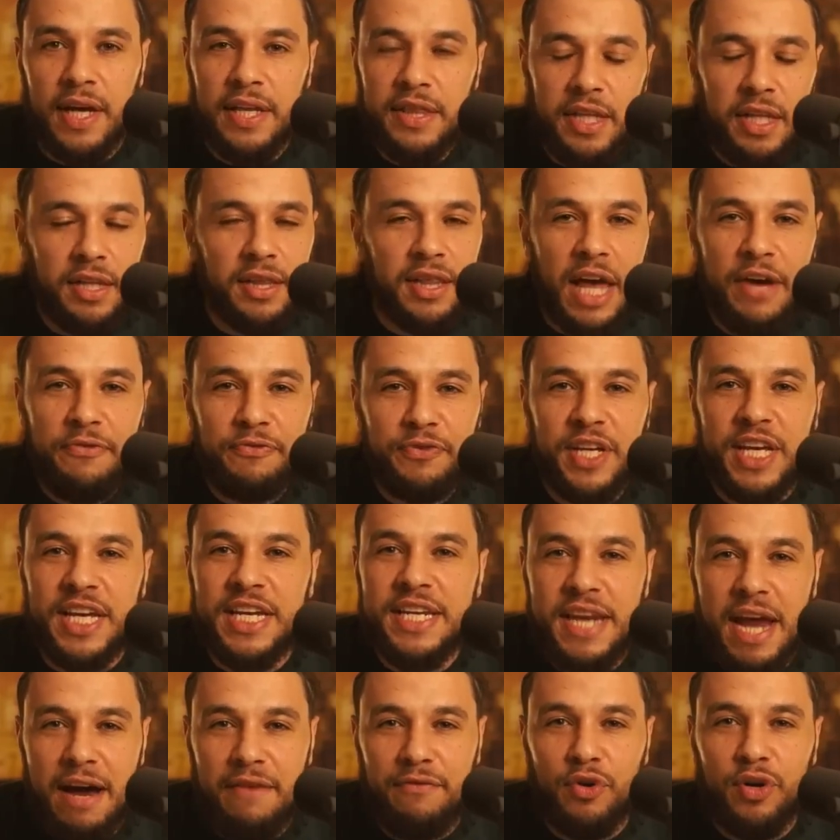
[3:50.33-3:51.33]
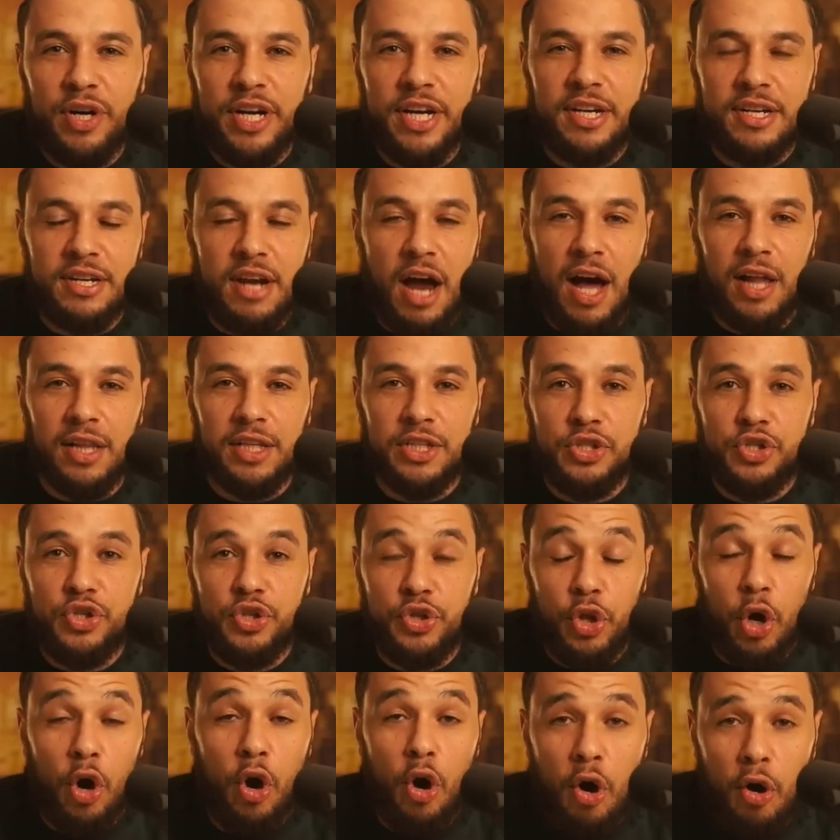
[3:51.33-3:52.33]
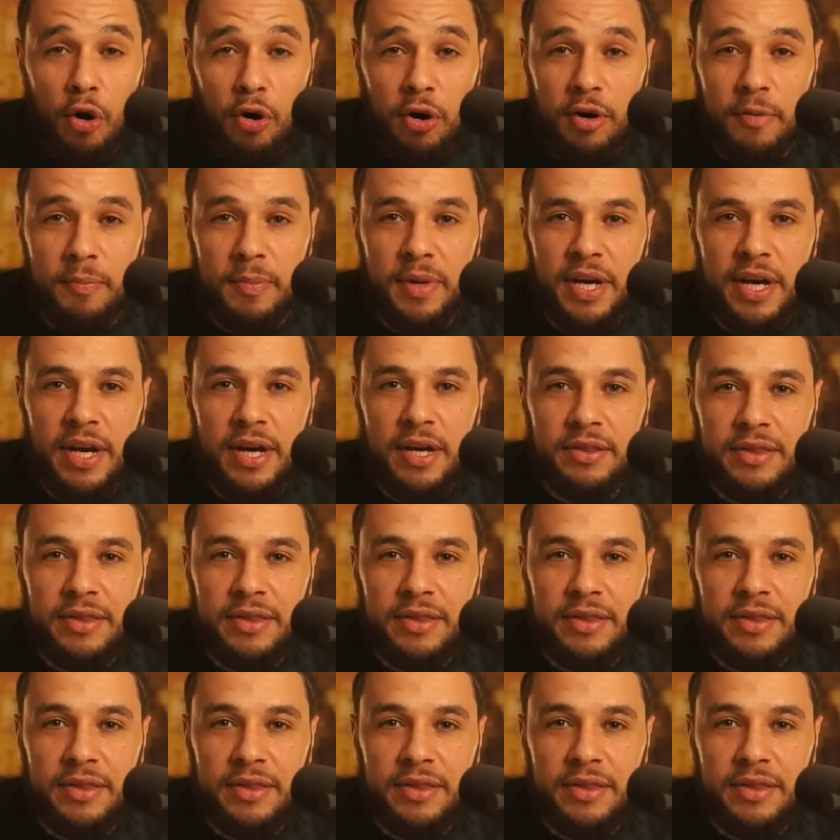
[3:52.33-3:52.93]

And the left can never acknowledge the harm.